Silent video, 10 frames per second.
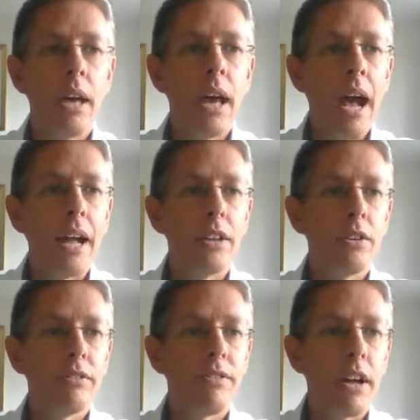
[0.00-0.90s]
and you'll
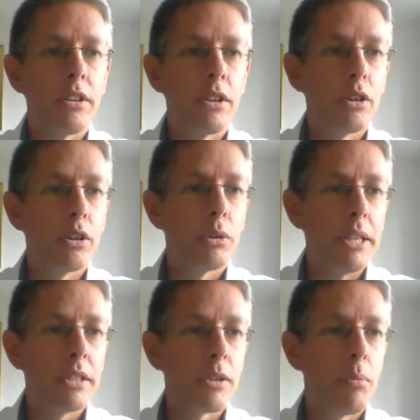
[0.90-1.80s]
find Google Meet
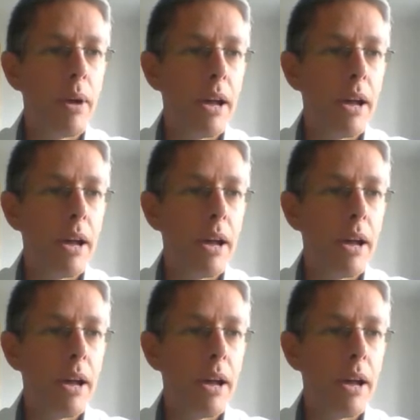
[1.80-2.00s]
somewhere